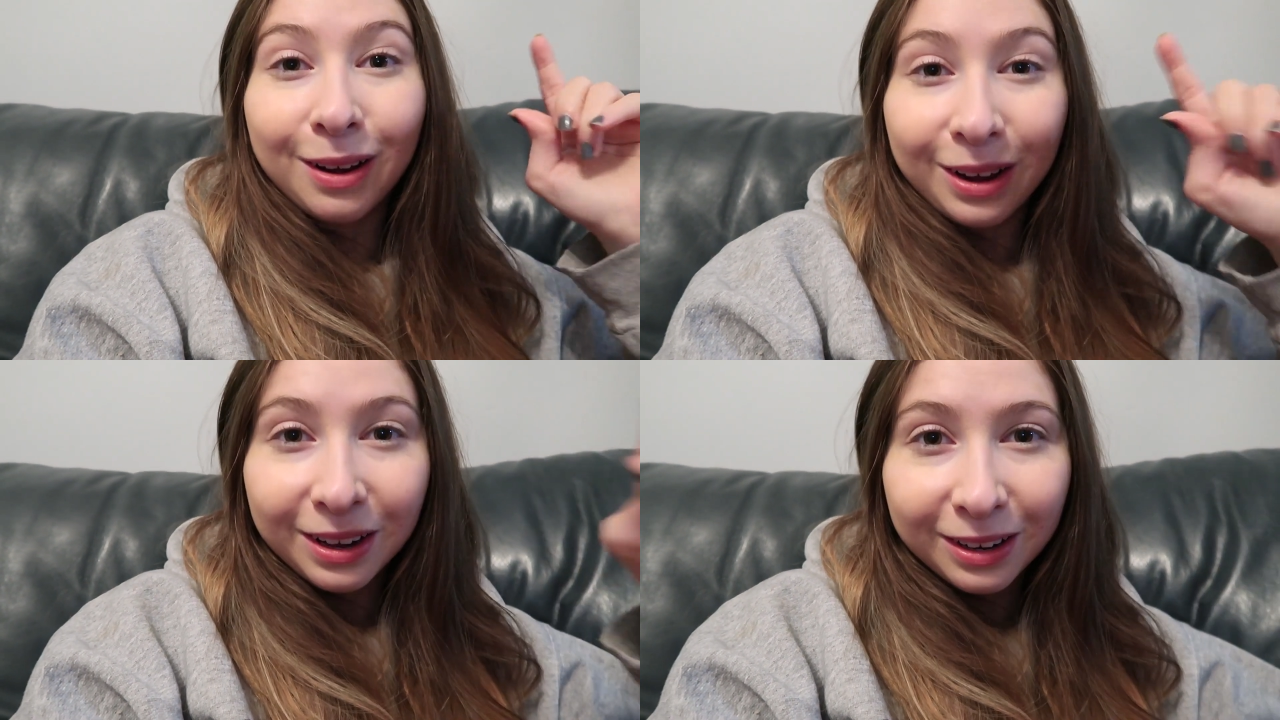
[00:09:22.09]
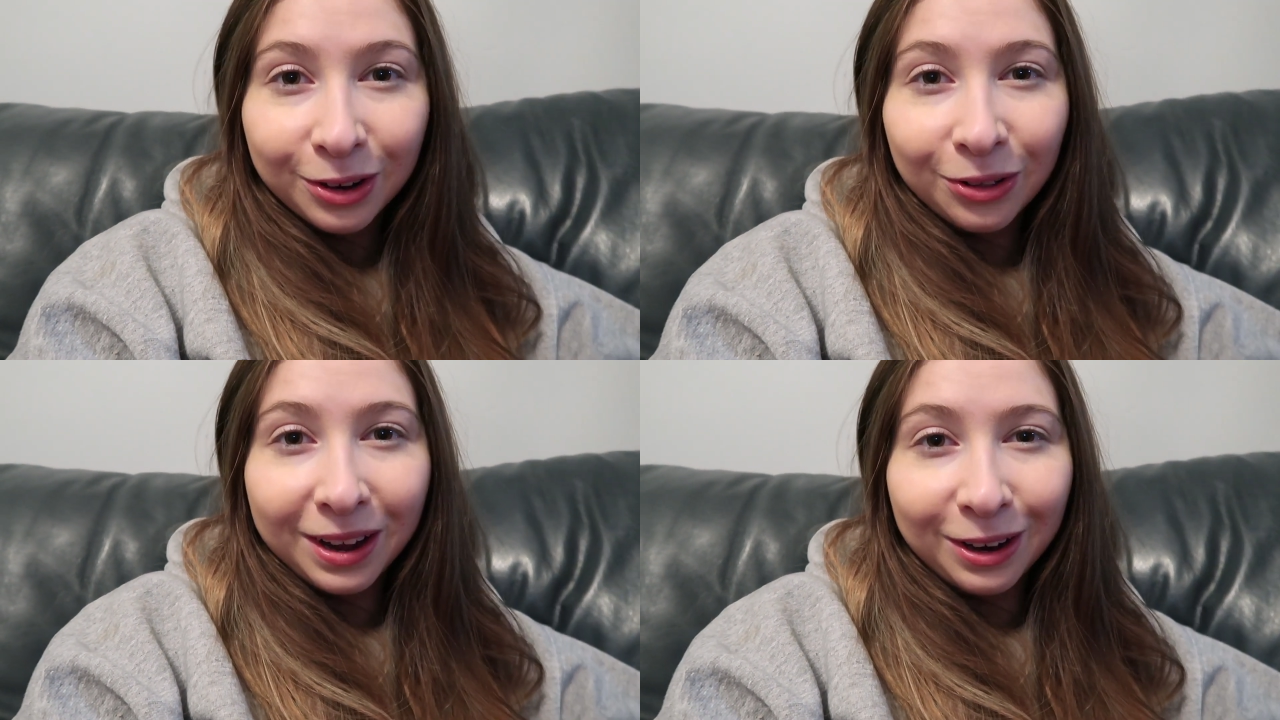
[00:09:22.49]
I'm gonna
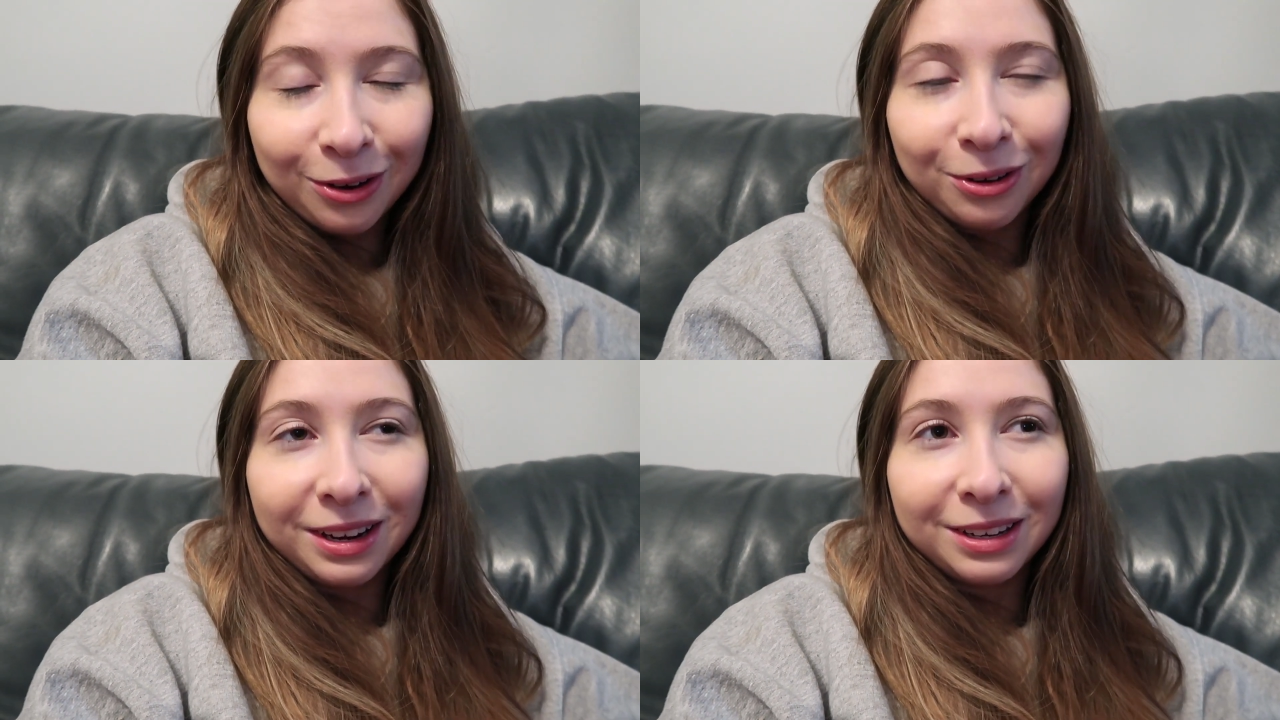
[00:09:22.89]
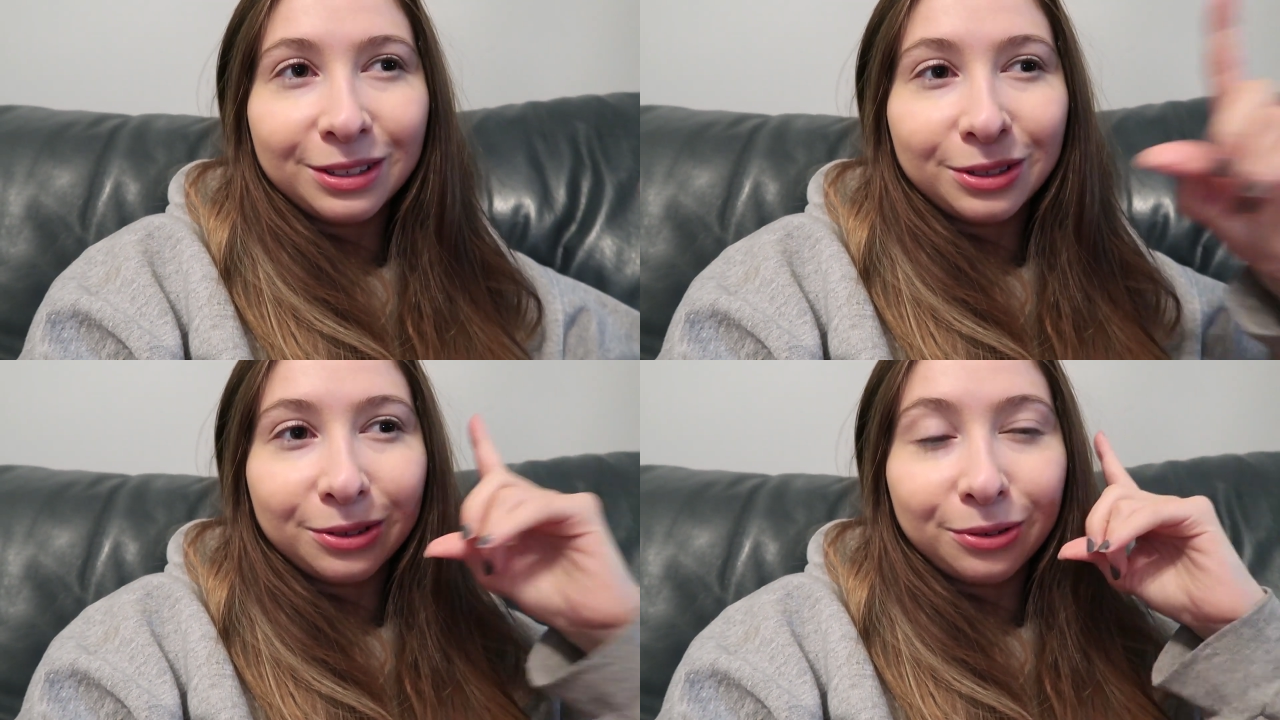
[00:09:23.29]
know that going
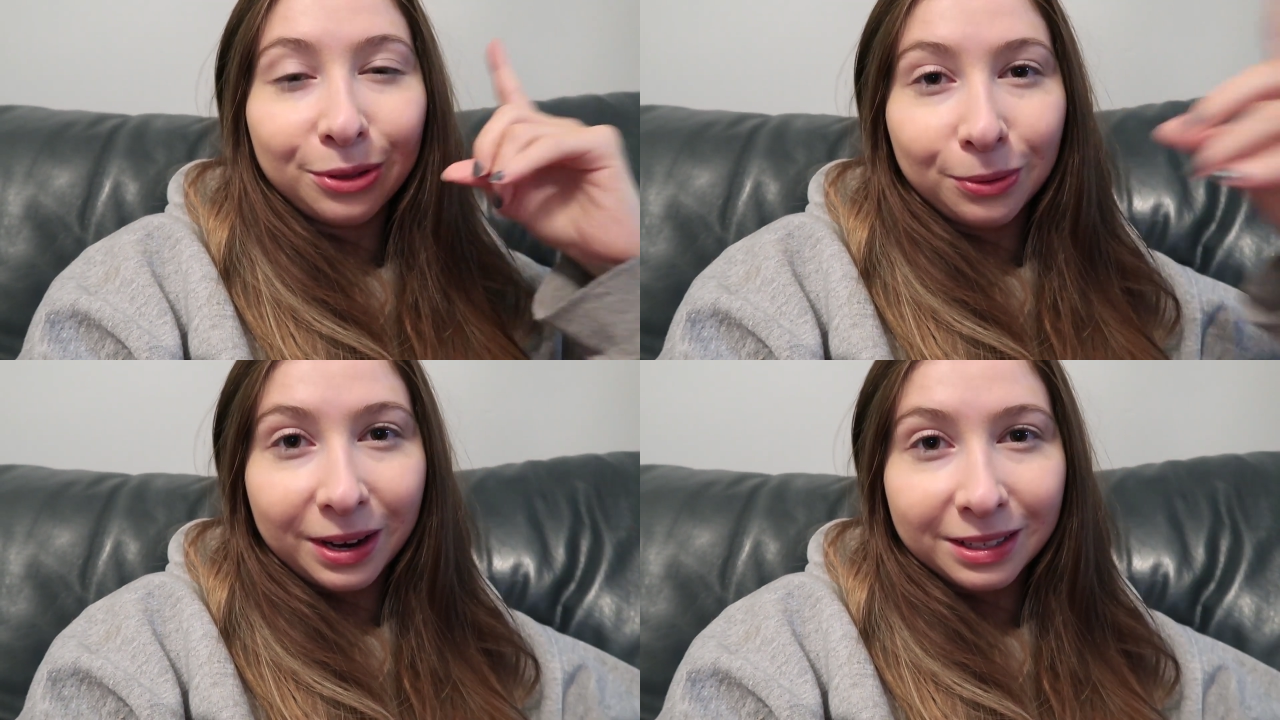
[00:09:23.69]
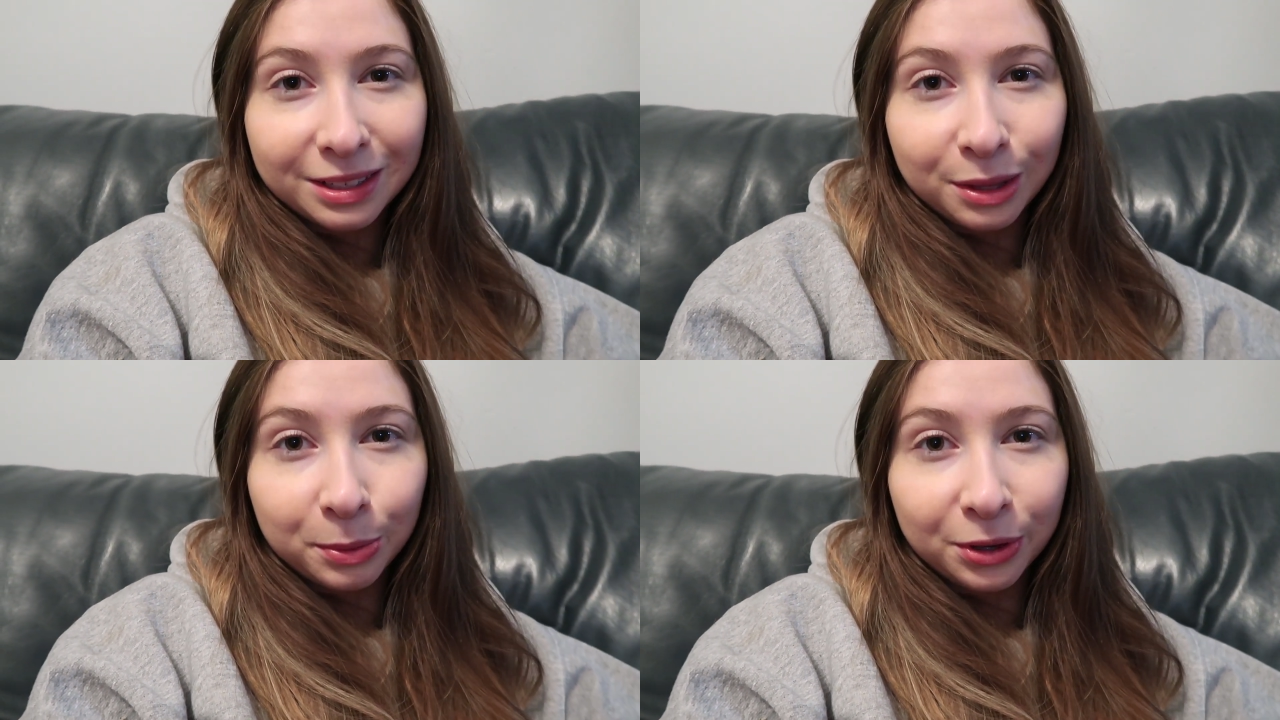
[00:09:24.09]
into the
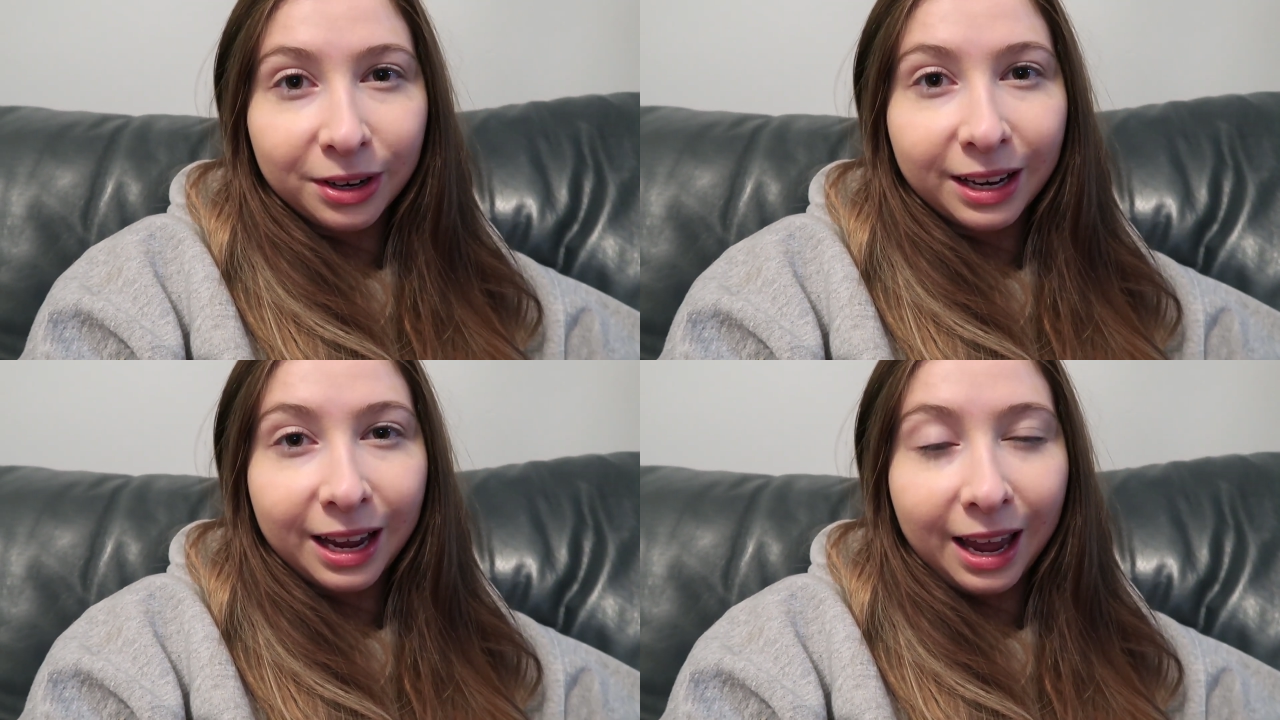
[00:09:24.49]
rest of the book,